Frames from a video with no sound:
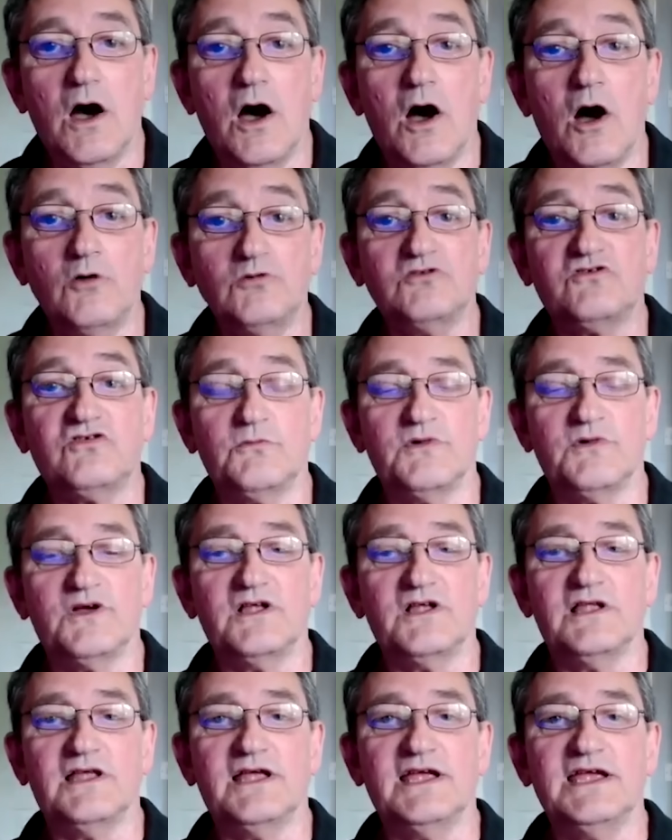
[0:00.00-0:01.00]

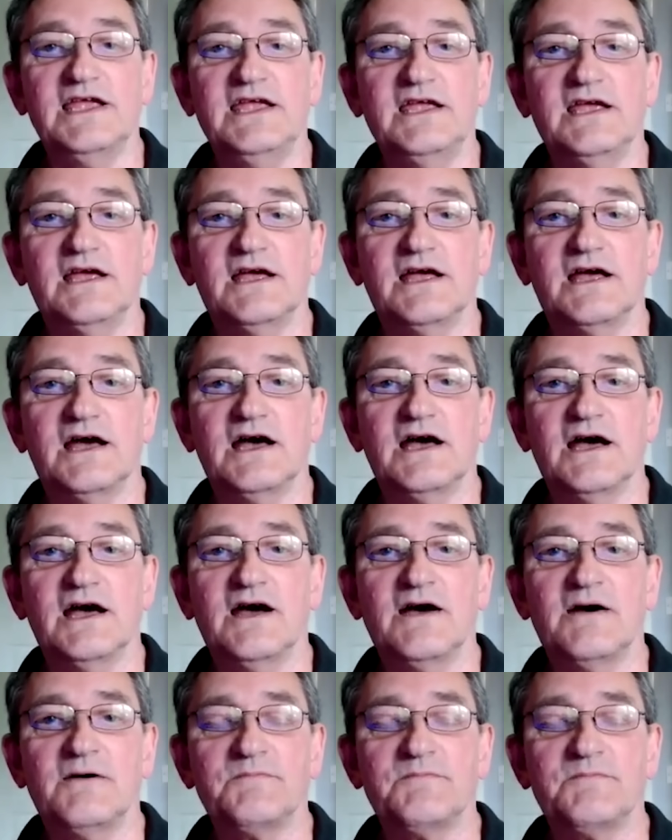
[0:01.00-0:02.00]
Ultimately,
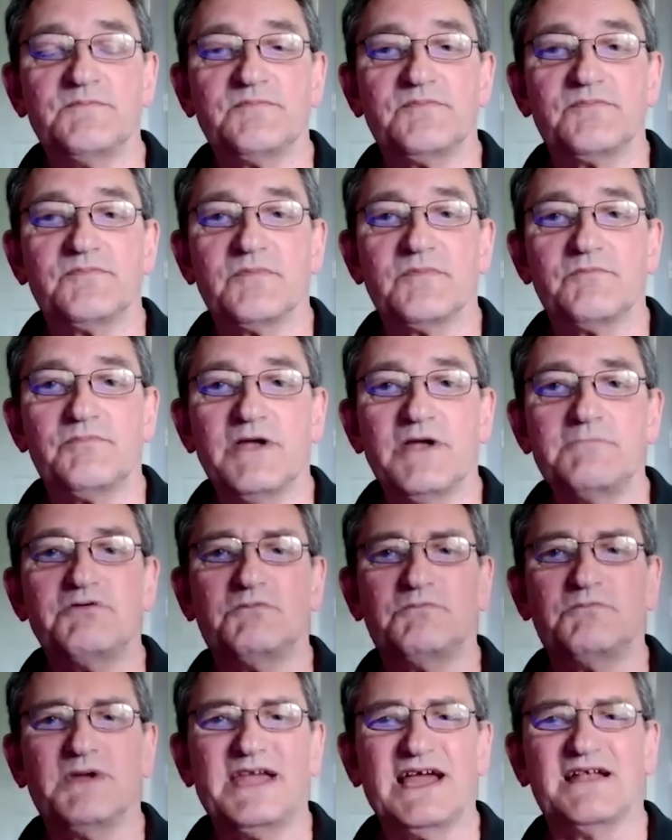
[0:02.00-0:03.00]
people
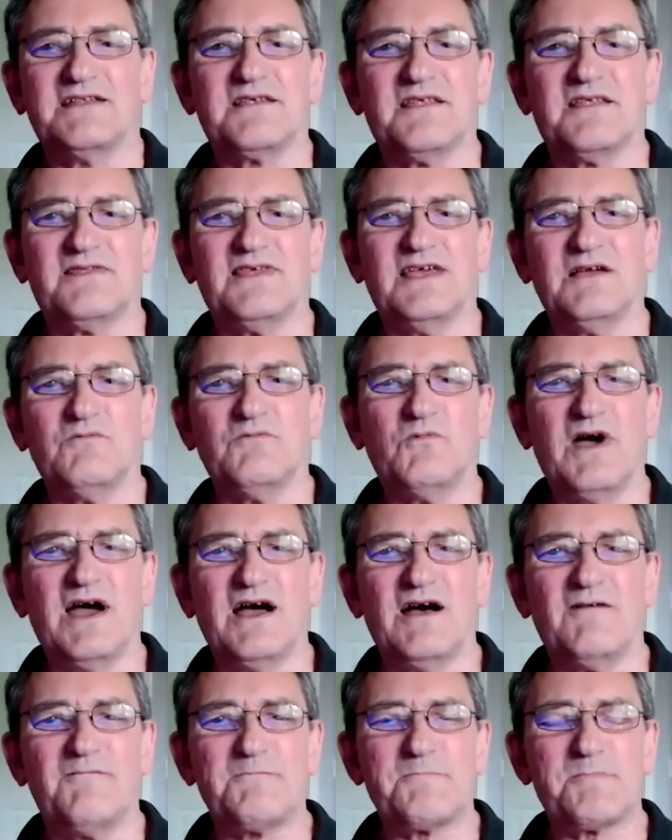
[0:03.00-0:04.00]
began to think,
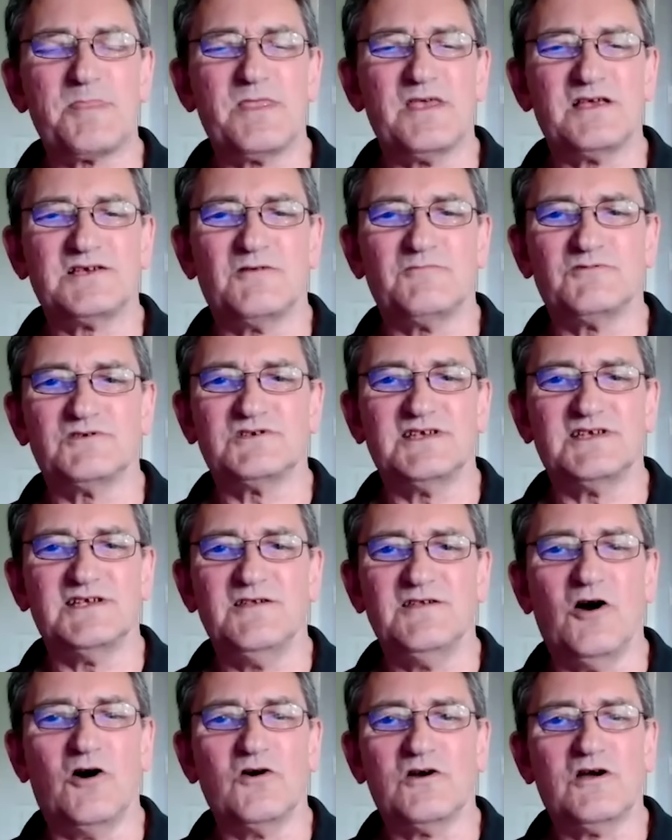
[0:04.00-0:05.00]
well, there's obviously
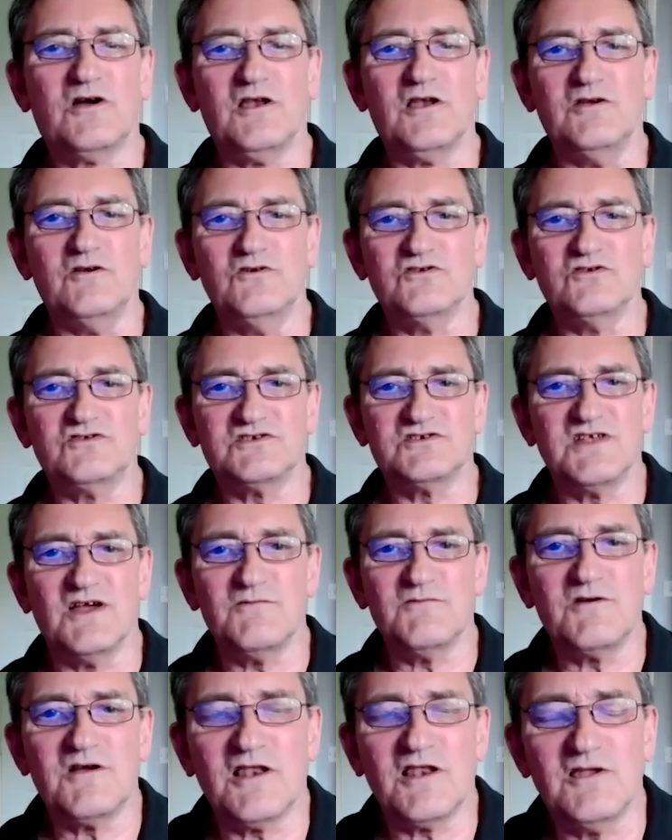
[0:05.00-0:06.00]
not clues. There's
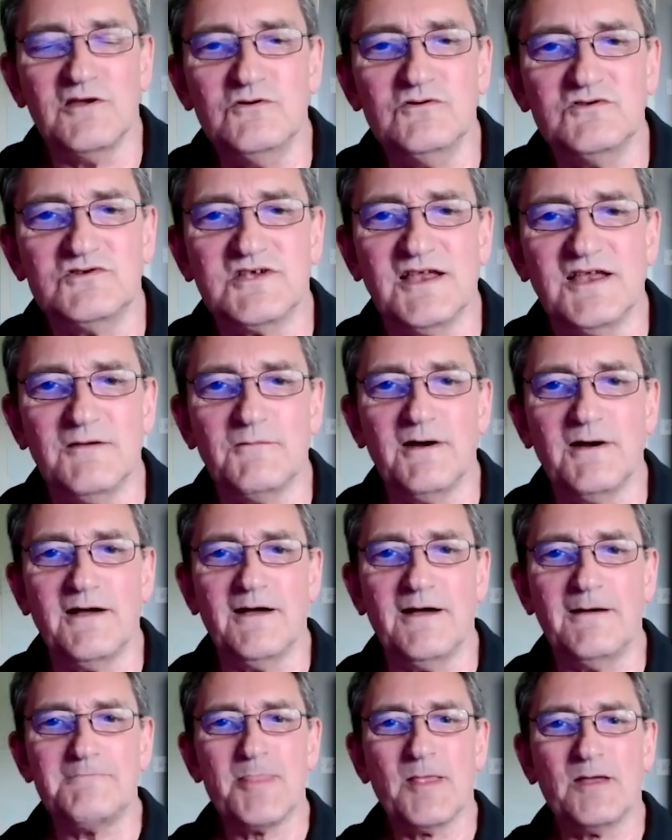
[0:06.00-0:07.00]
no clues
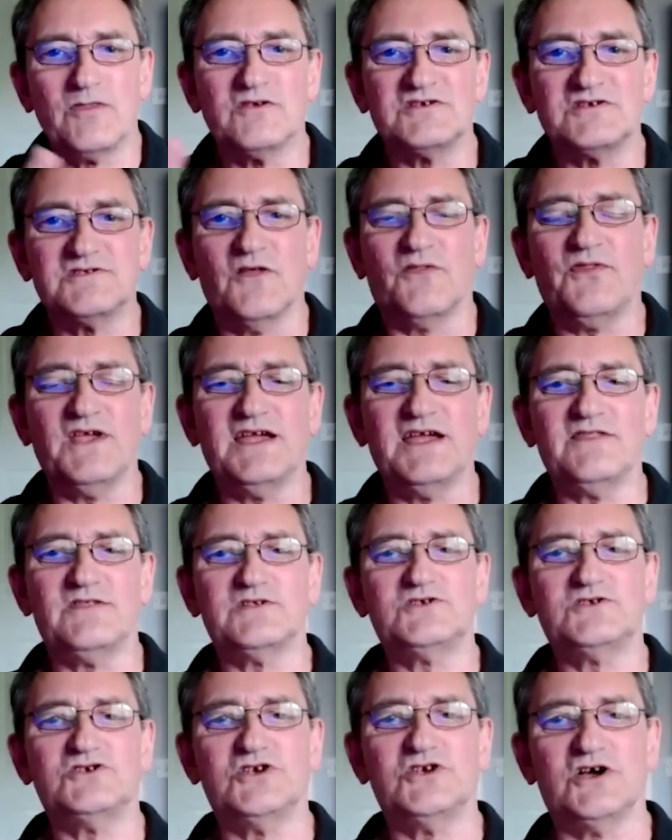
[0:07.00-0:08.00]
anywhere. There's nothing in the
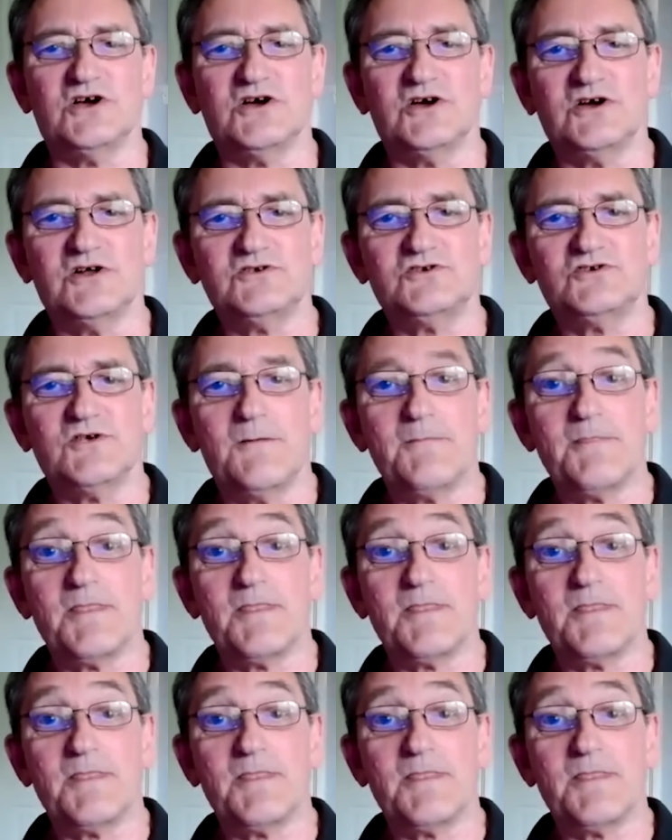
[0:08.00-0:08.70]
church